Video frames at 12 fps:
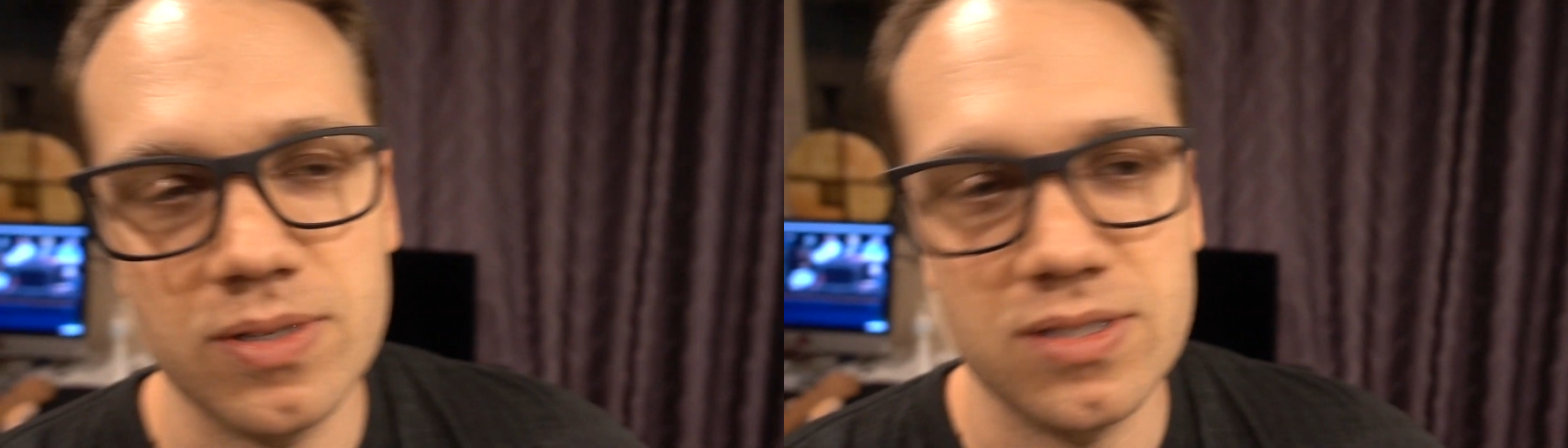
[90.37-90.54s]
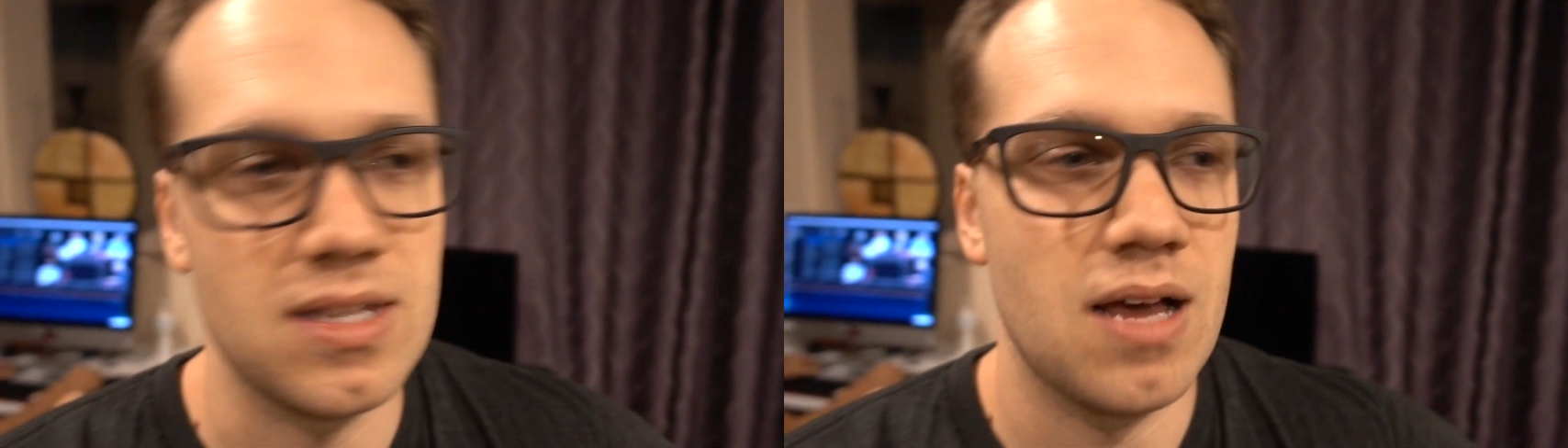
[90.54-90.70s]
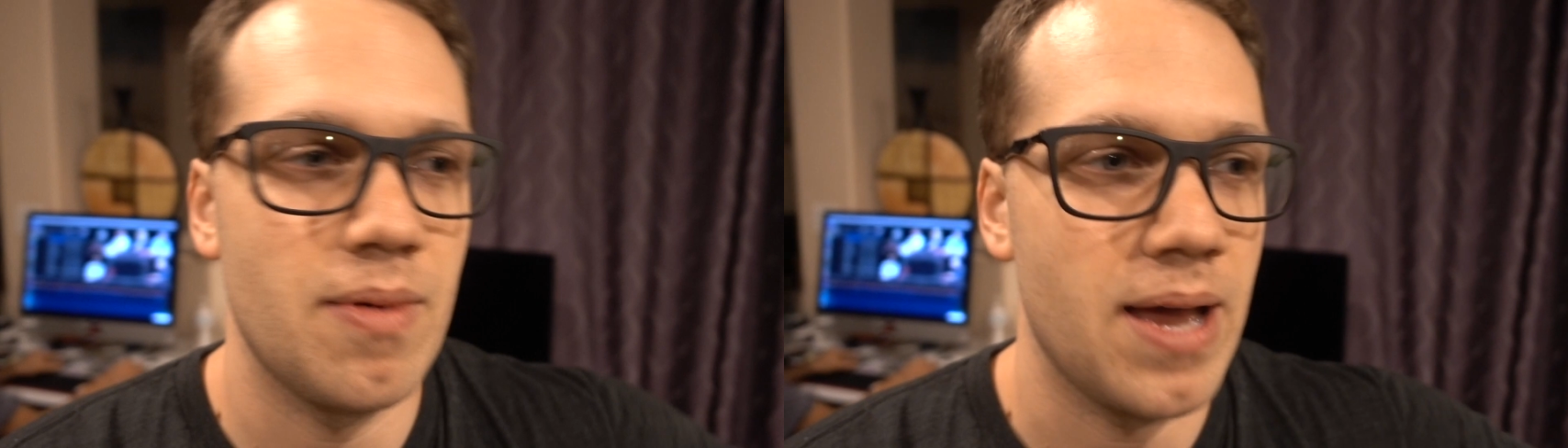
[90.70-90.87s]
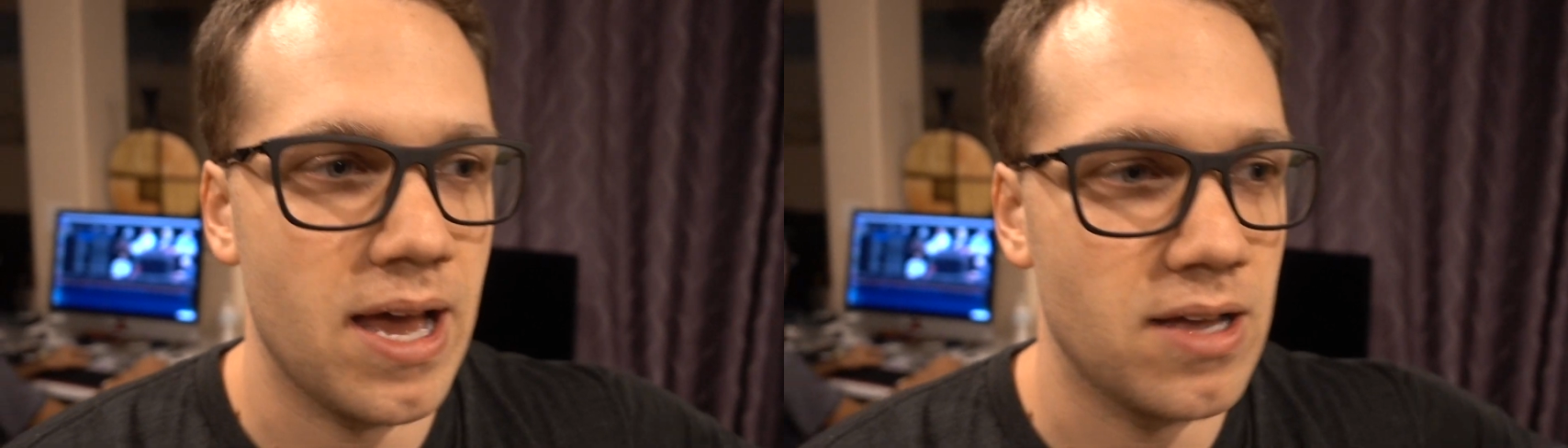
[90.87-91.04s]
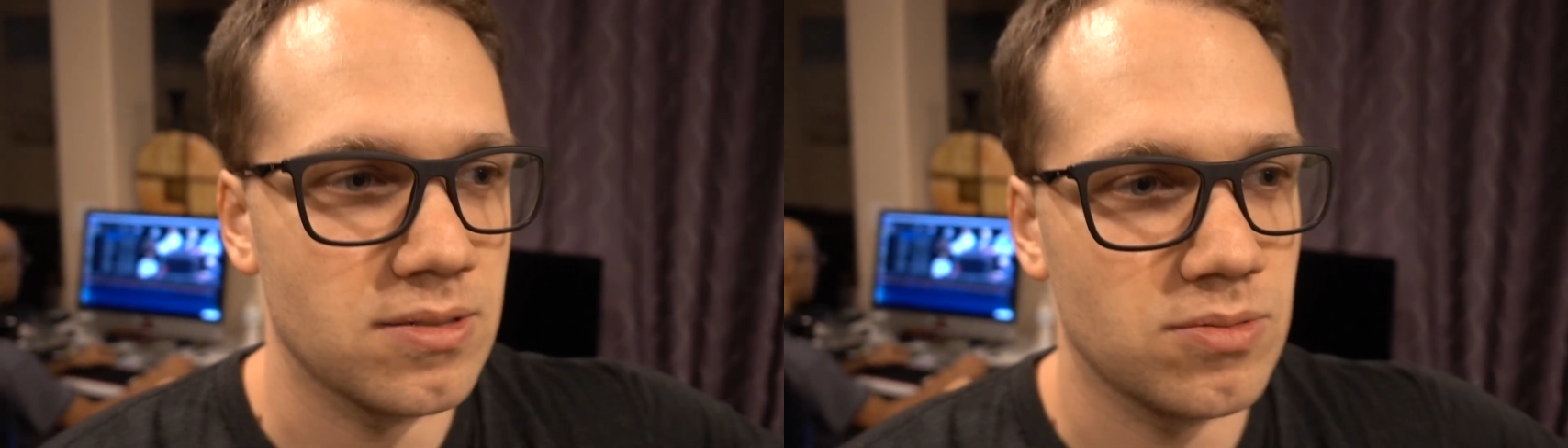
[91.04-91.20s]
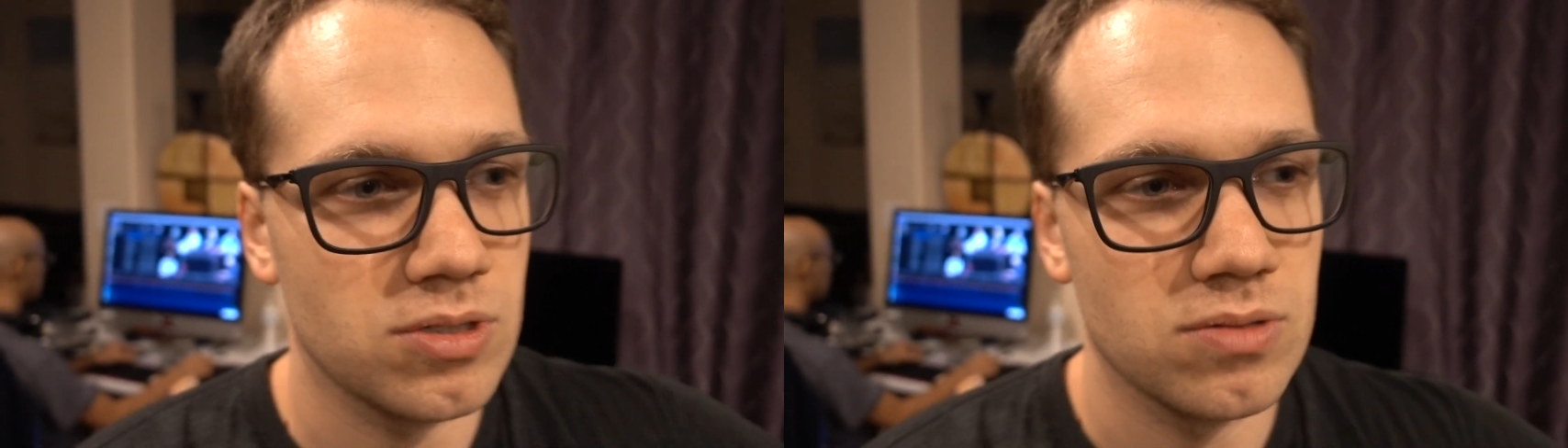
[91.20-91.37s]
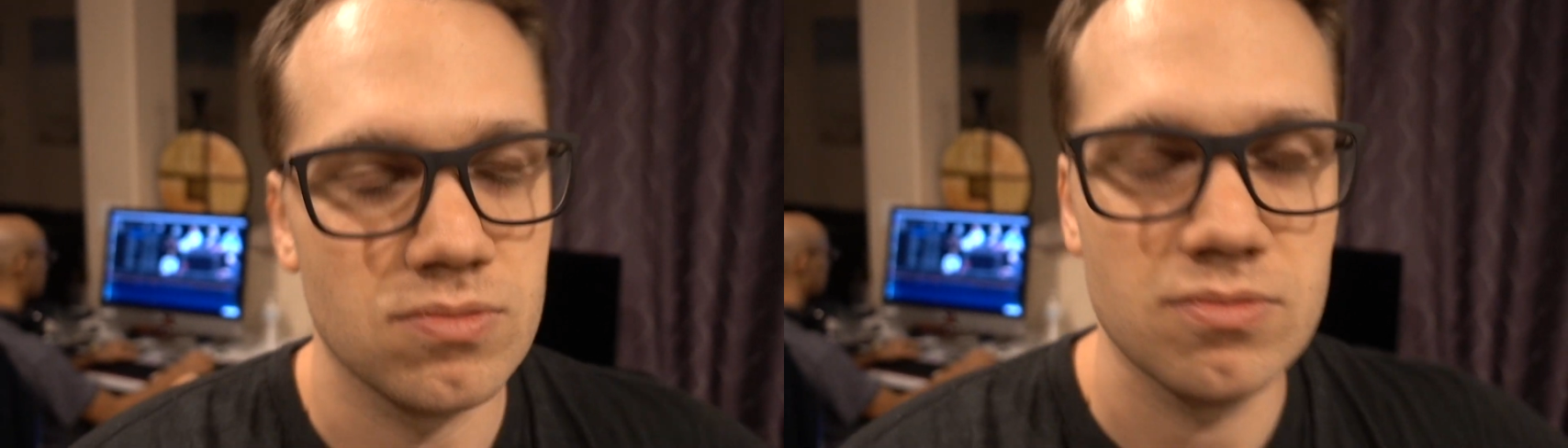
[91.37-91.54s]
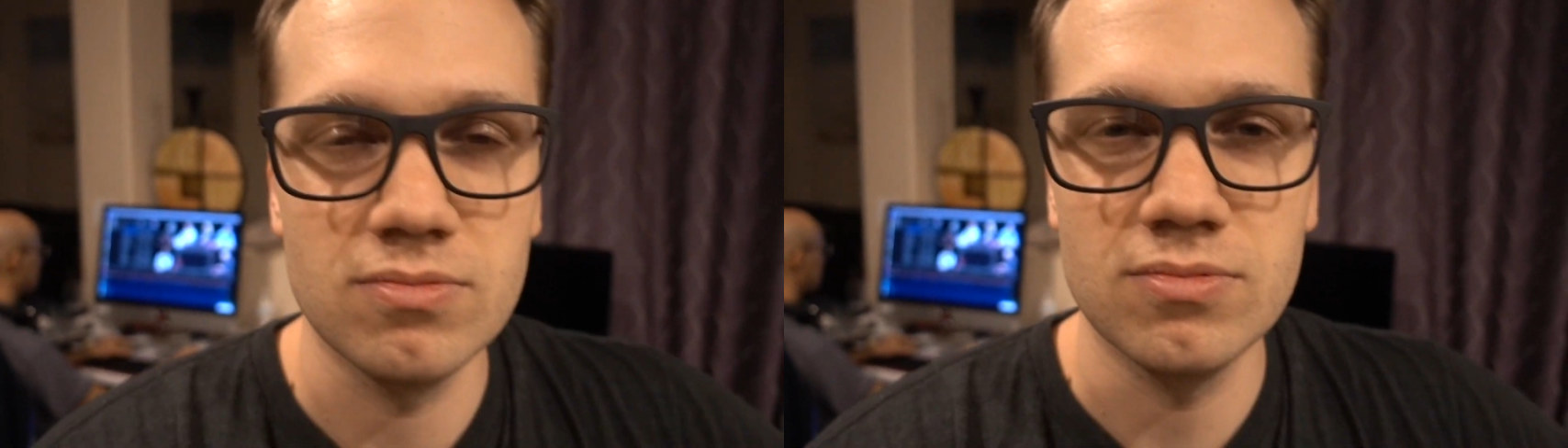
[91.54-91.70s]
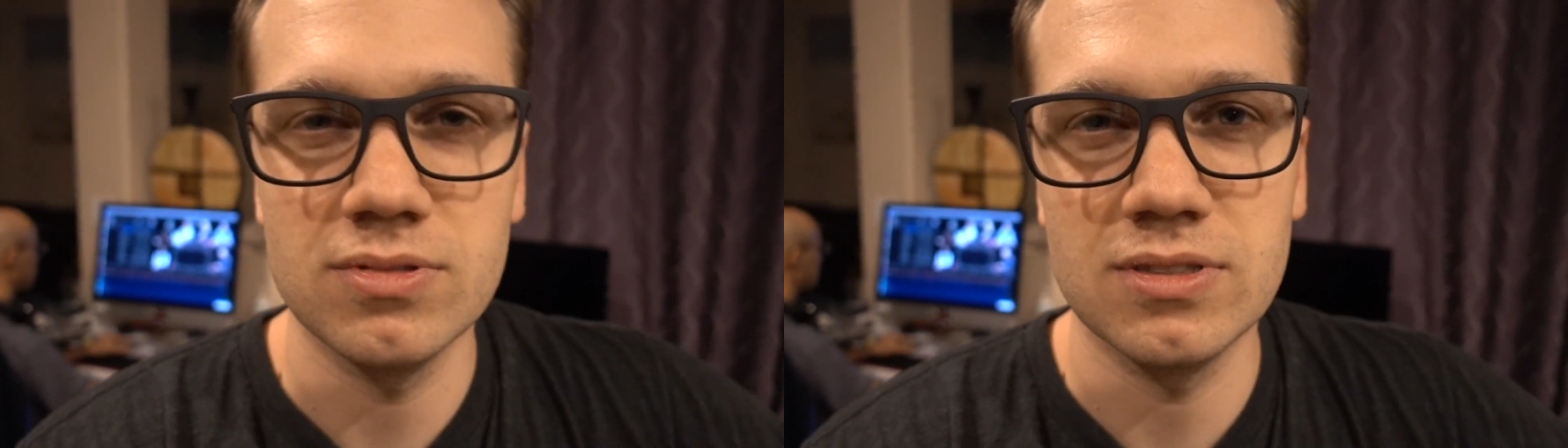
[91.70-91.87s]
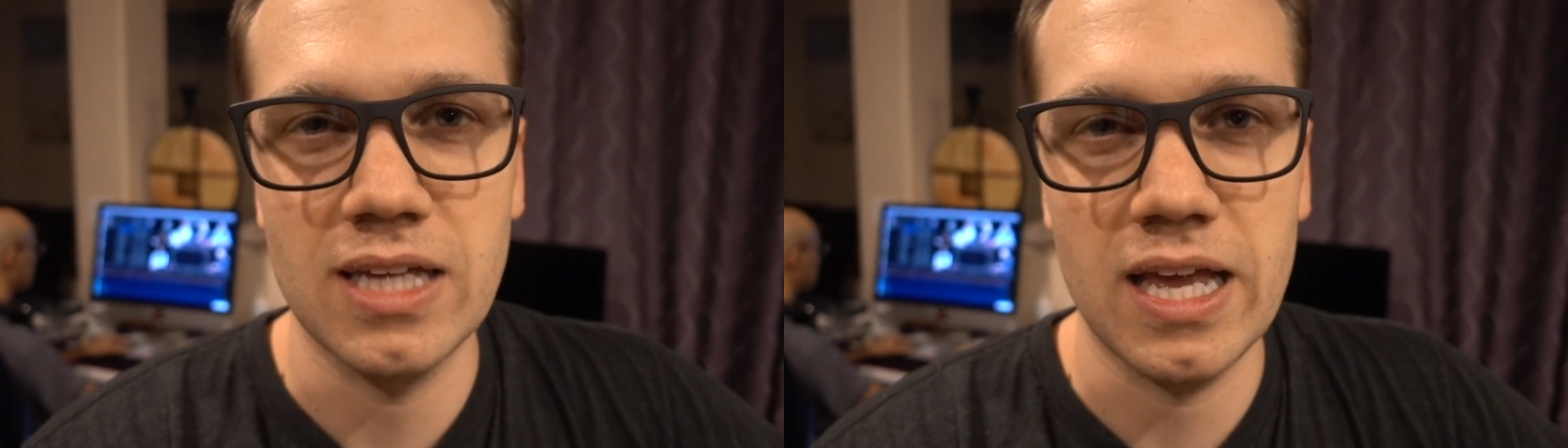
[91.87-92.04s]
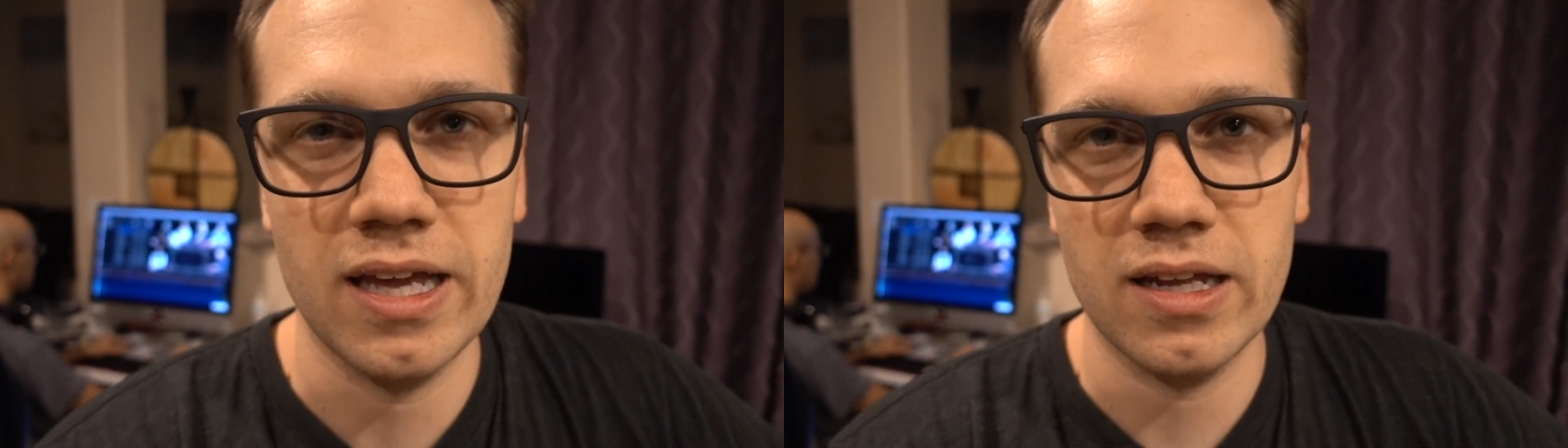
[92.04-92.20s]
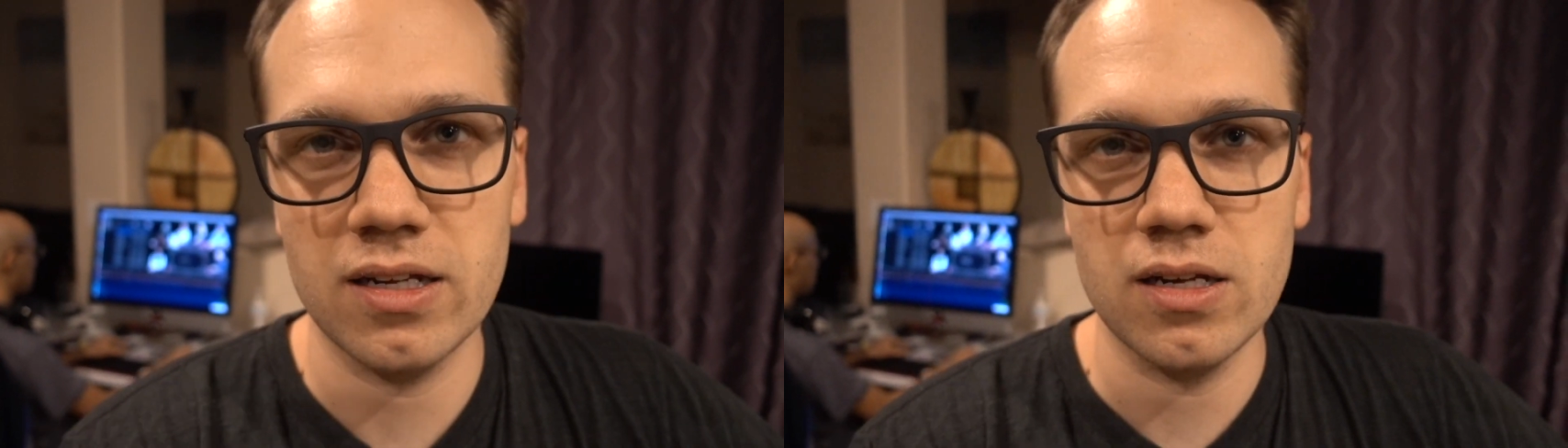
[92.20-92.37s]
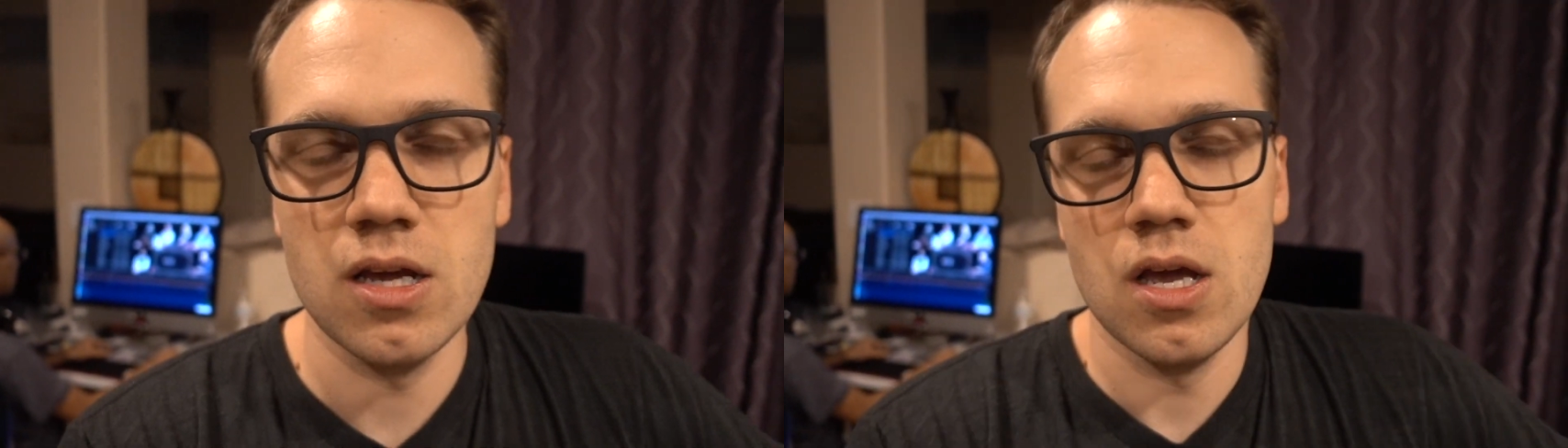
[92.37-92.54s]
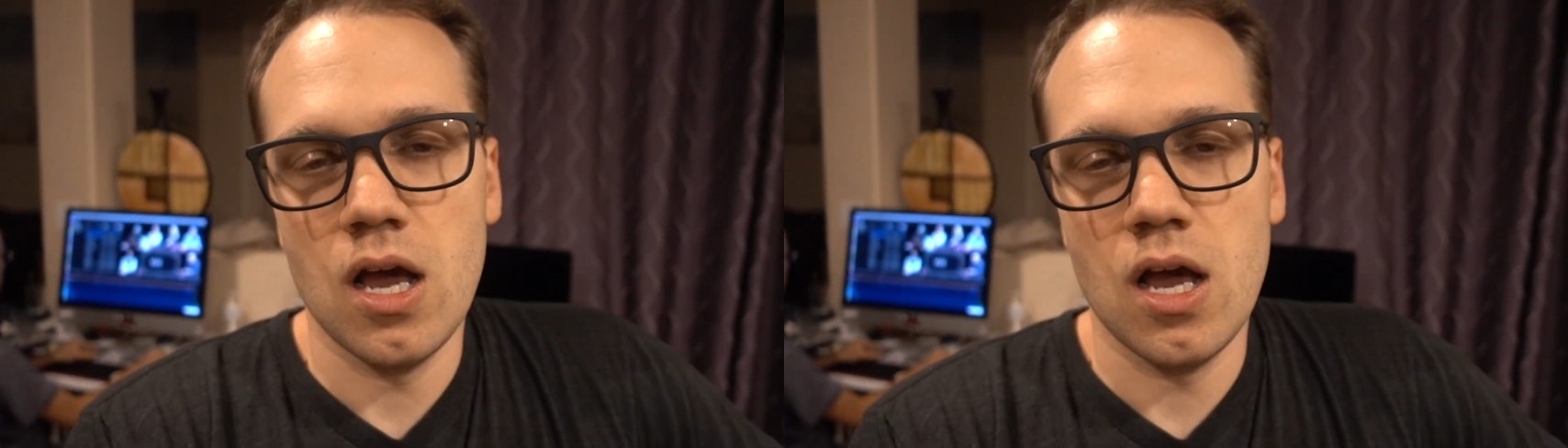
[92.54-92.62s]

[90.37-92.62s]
This is not my house, I'm just staying in it.